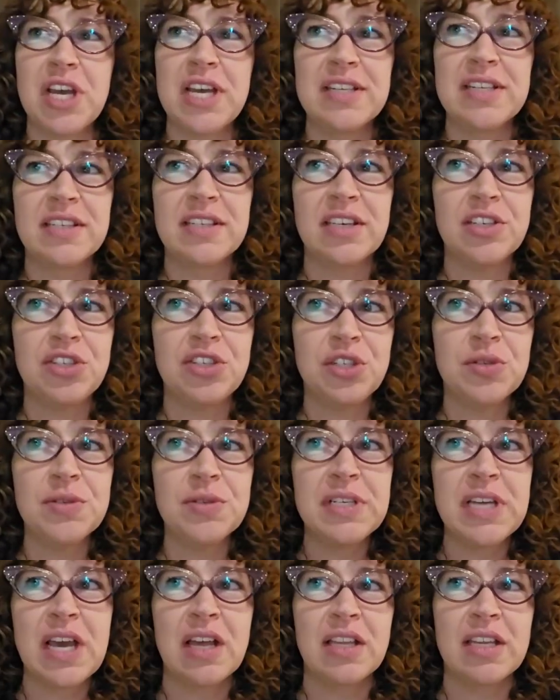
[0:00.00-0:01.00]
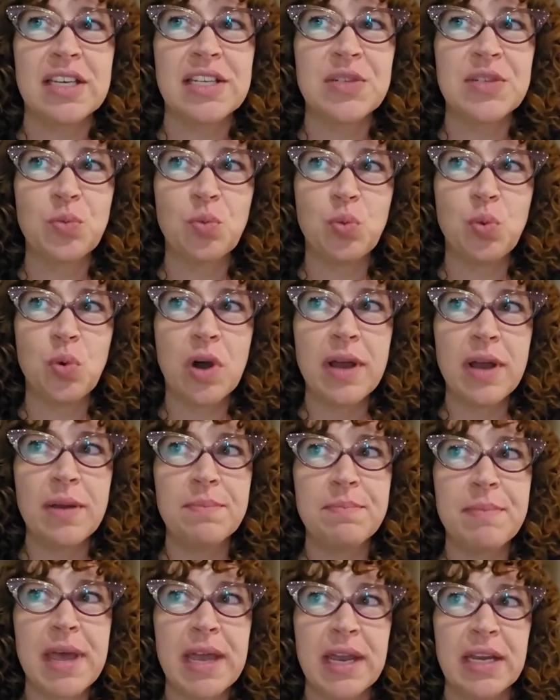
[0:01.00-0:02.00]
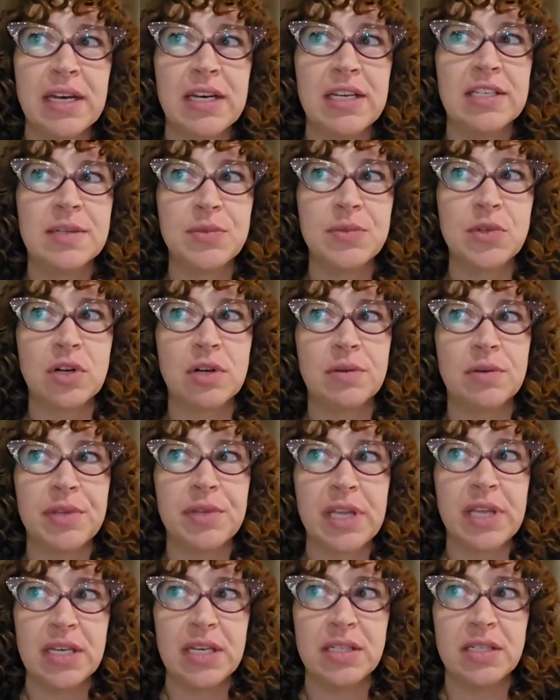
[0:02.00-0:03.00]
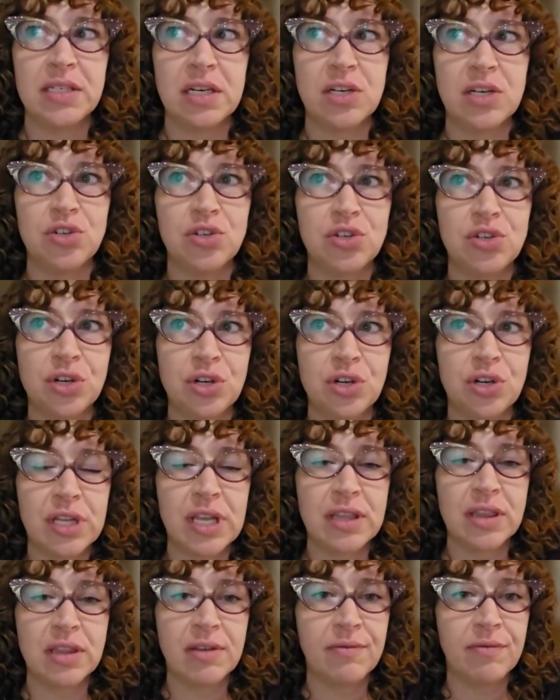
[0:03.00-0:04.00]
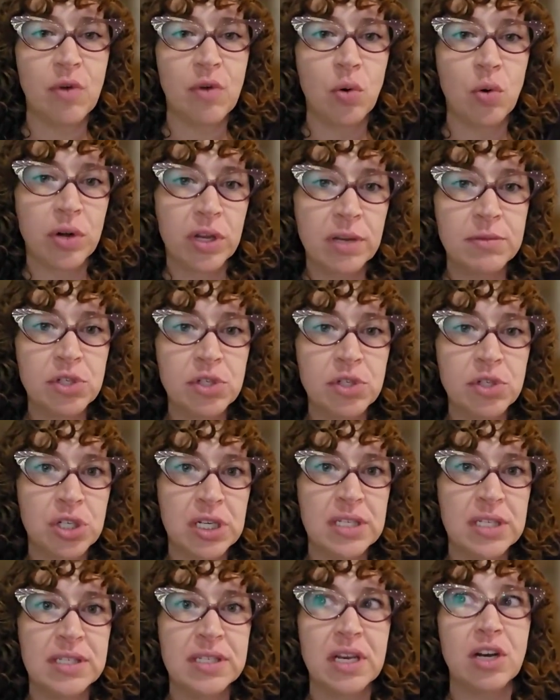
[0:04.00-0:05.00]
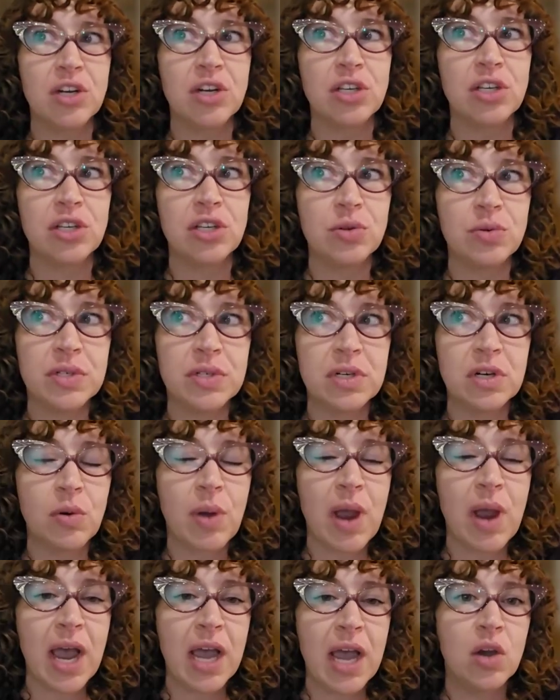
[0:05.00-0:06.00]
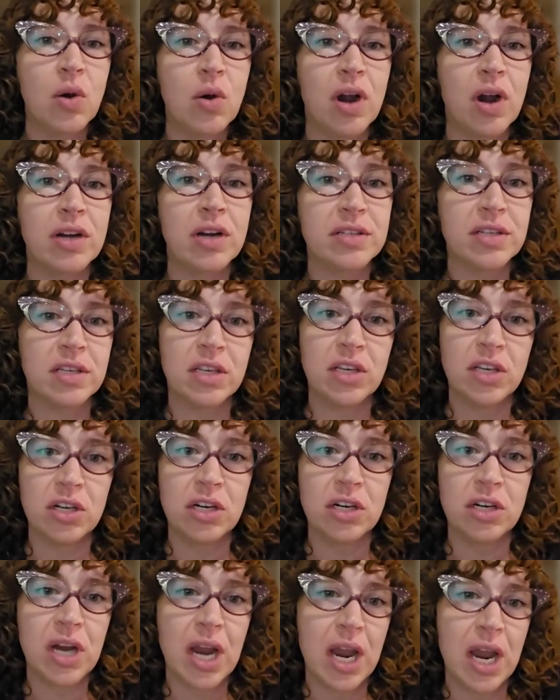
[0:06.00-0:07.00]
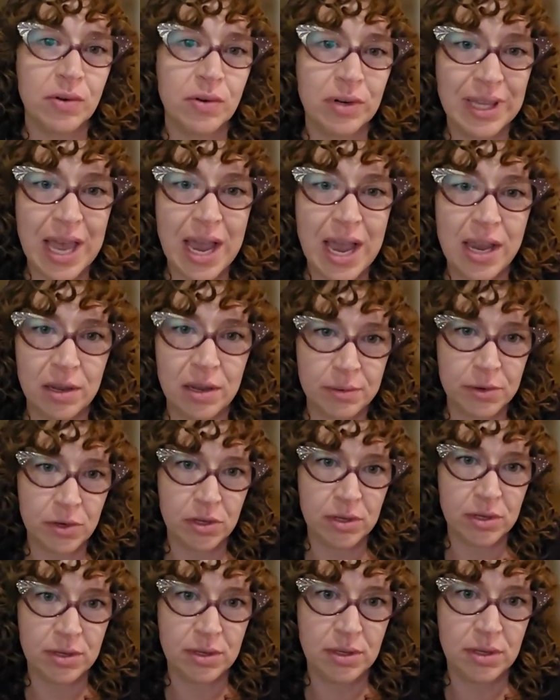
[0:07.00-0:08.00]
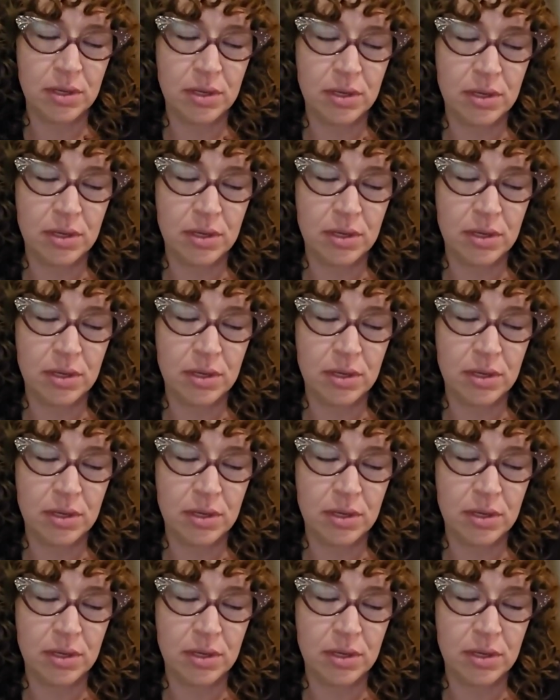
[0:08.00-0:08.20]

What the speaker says: Jess, could you tell us what mechanisms are in place to ensure that the voting machines that are used in Ohio are secure and reliable?